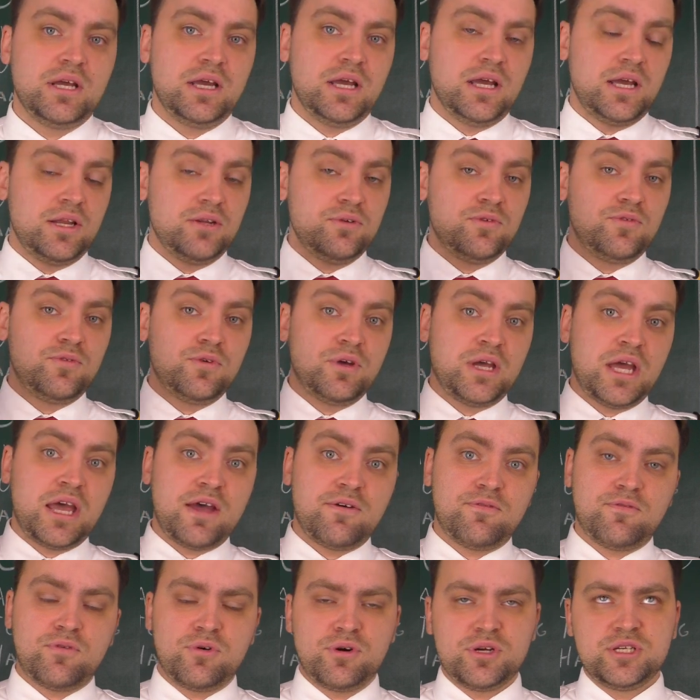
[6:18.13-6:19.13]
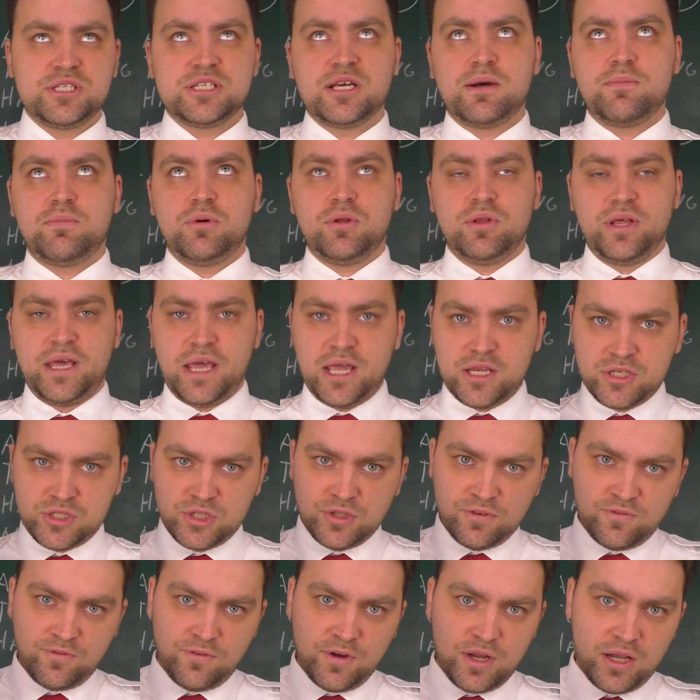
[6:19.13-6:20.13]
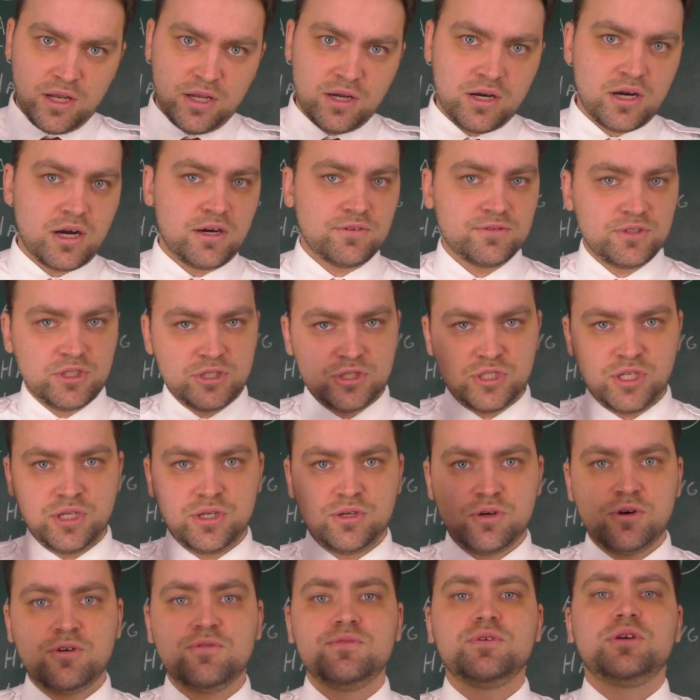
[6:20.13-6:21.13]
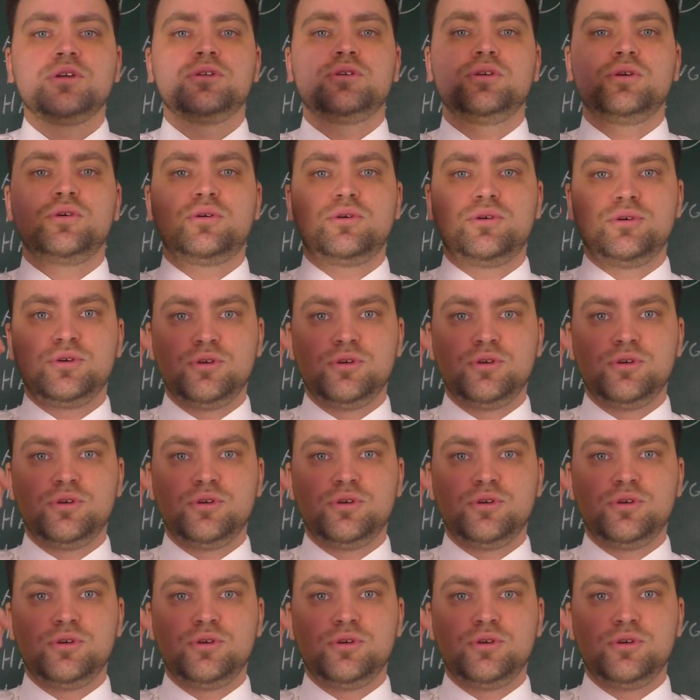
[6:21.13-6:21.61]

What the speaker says: And if you have, for example, engine failure after takeoff and your